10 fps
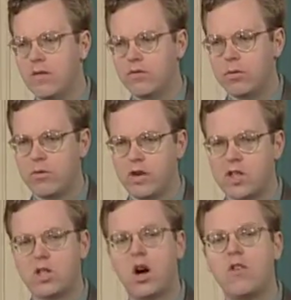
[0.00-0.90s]
from the very
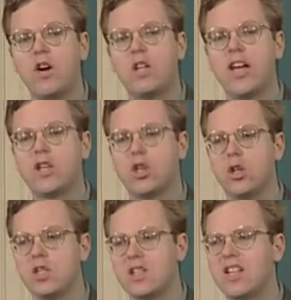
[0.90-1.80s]
start of our
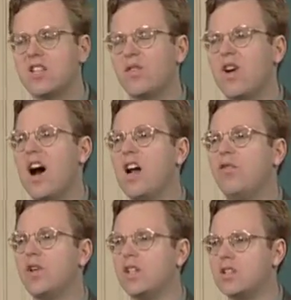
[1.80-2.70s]
lectures, a sense of
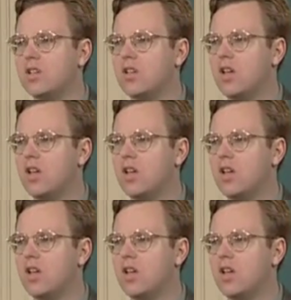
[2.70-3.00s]
confidence,